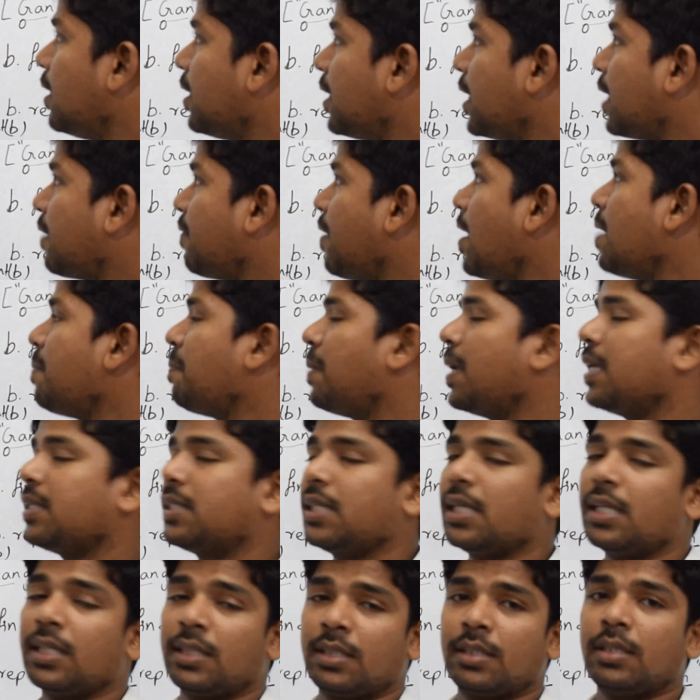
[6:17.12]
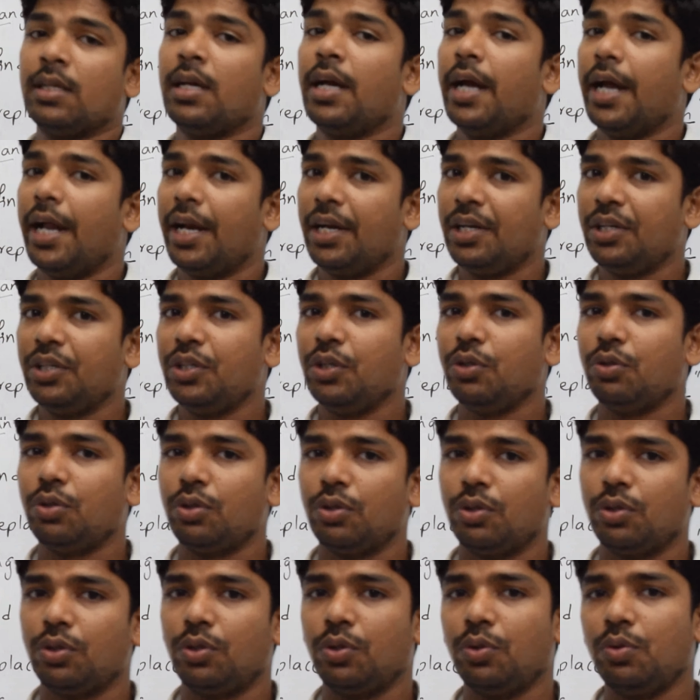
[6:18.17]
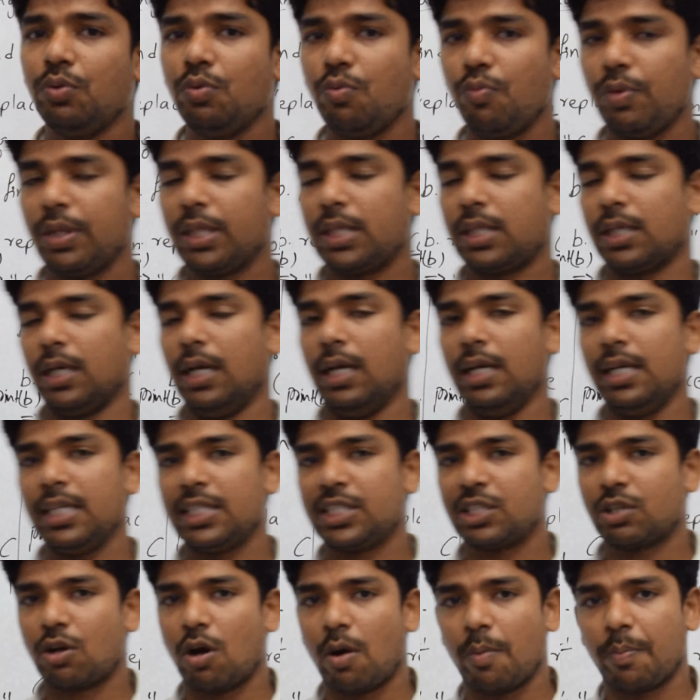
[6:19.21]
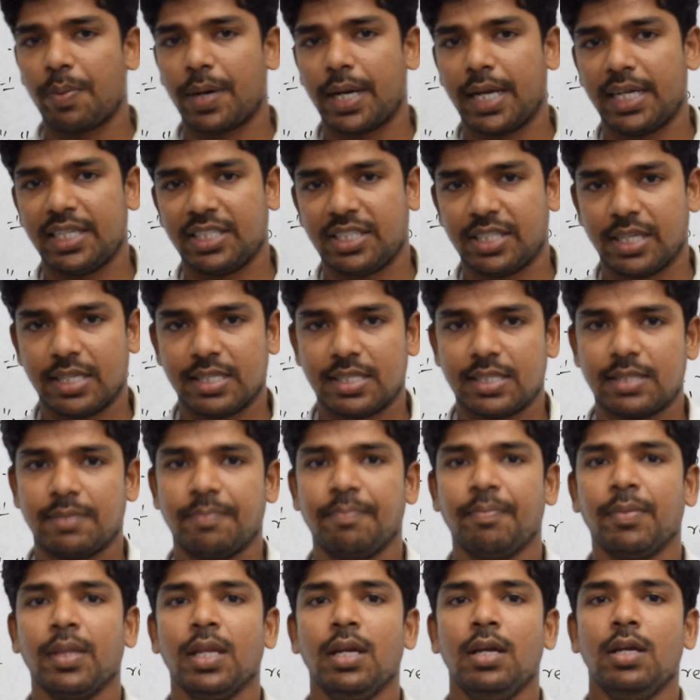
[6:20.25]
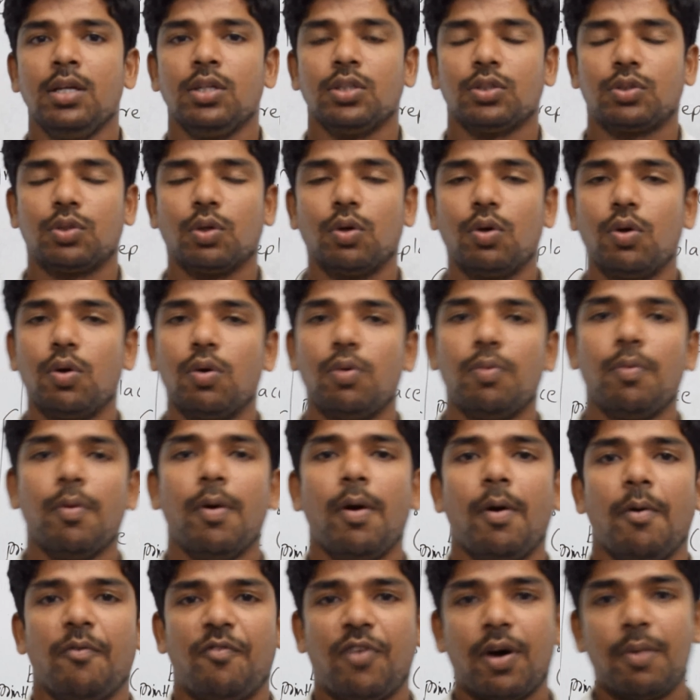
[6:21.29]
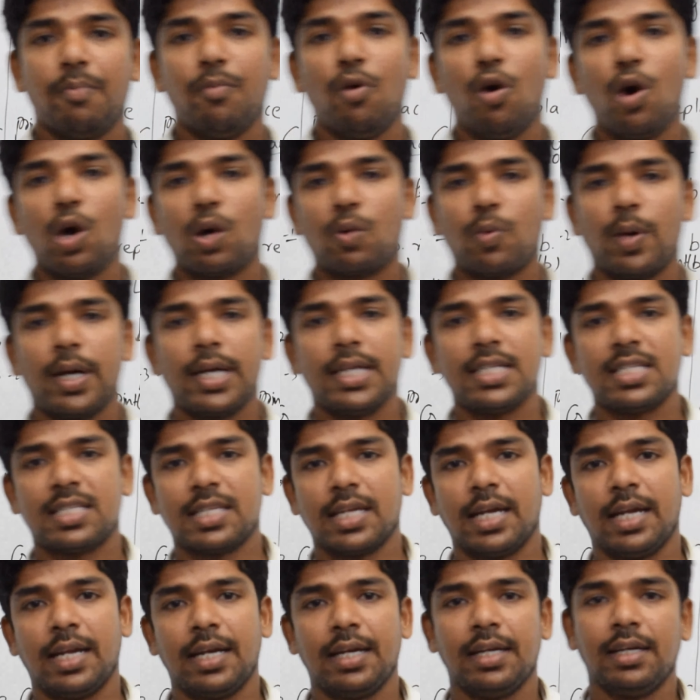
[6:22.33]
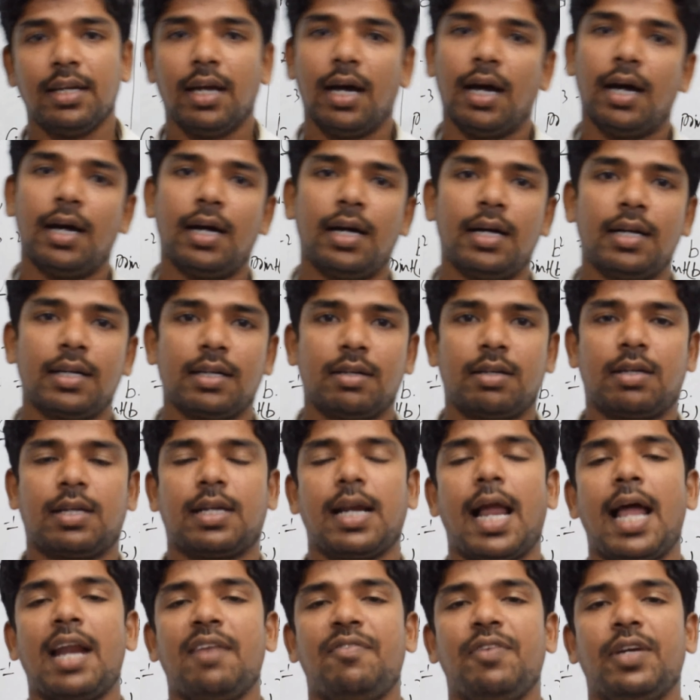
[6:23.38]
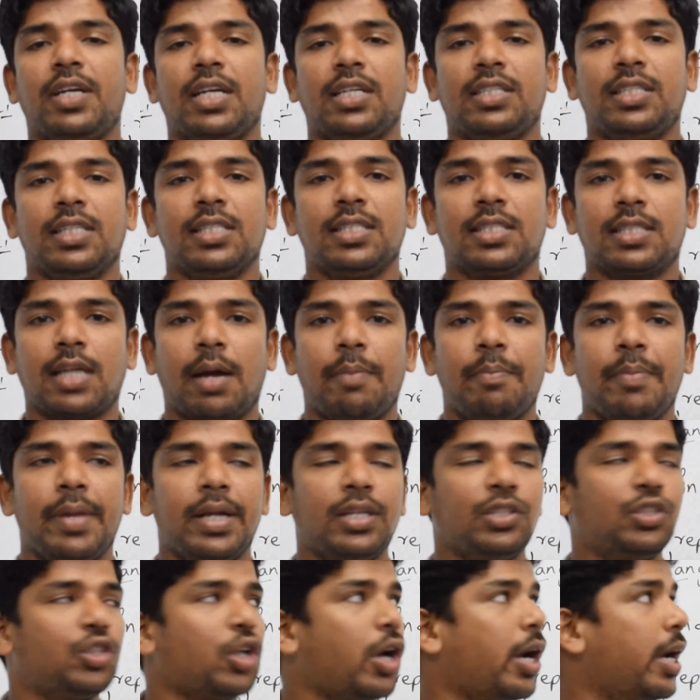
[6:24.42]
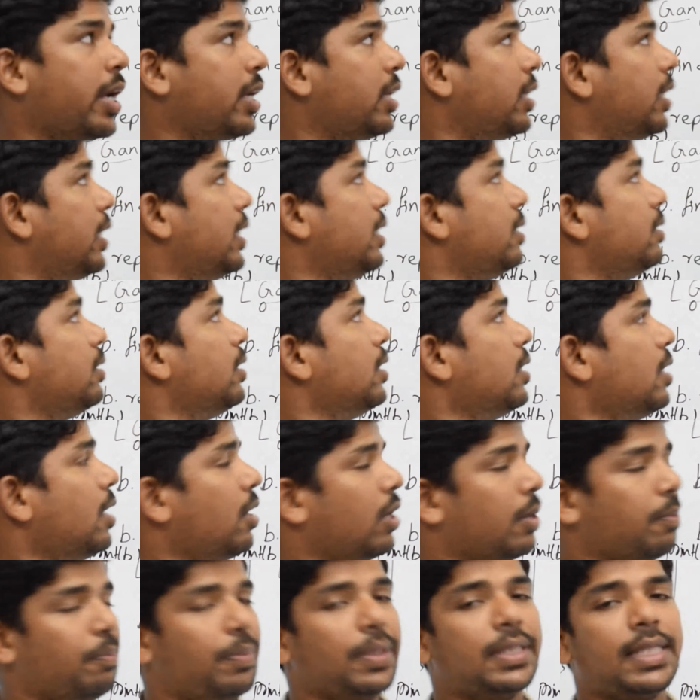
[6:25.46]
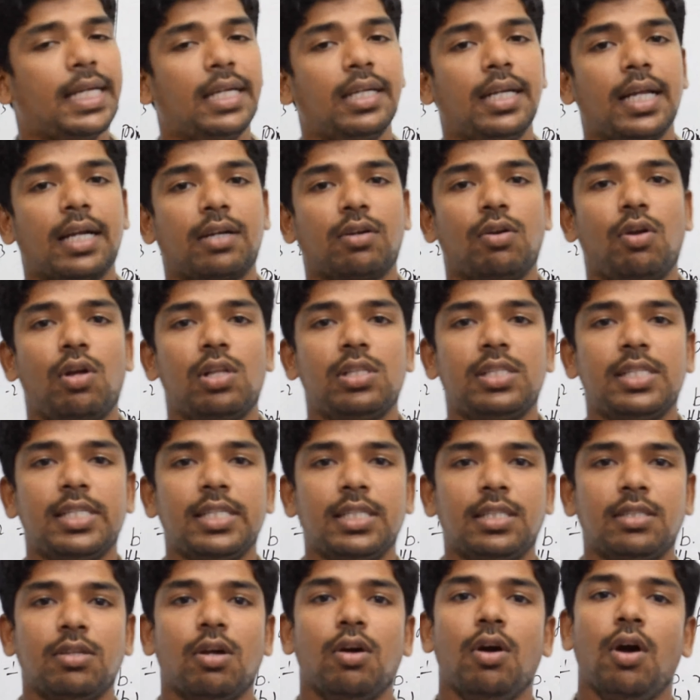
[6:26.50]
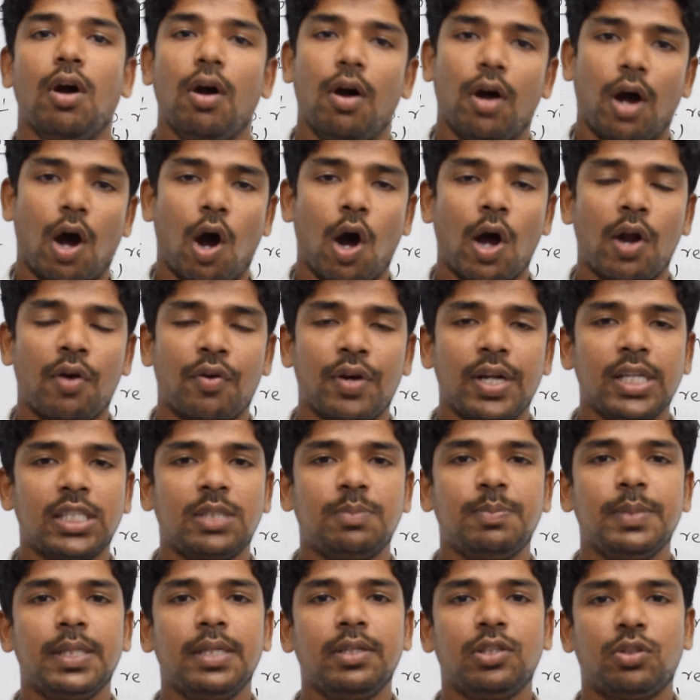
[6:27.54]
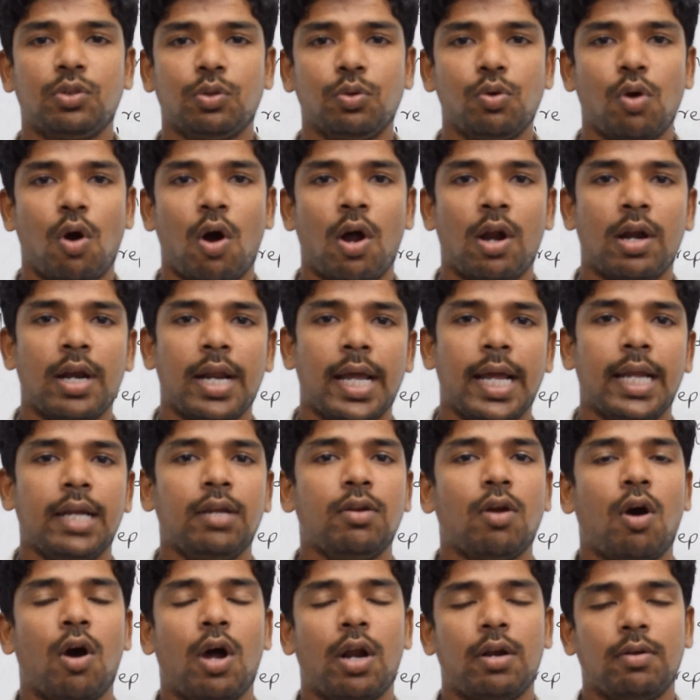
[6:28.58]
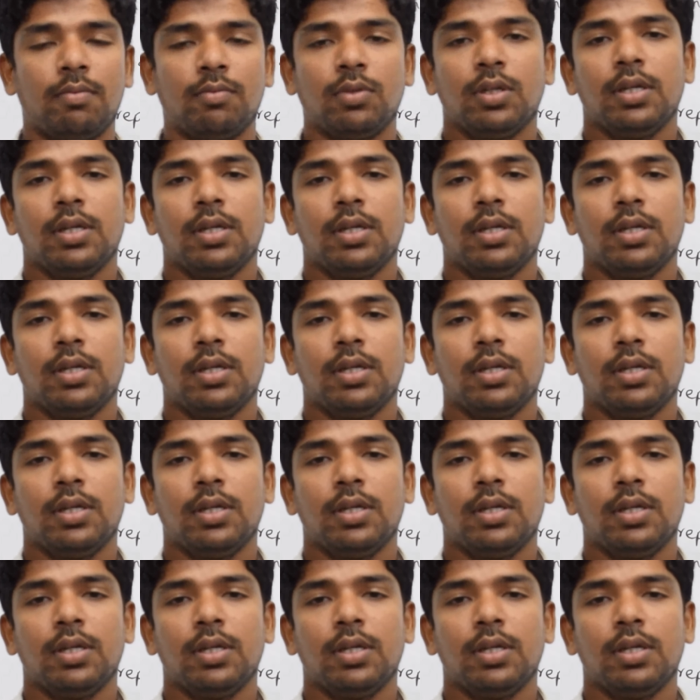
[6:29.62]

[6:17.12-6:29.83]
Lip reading: required places and you do with list comprehensions. So for more queries and clarifications, come and join in Bison Technologies or reach me through online on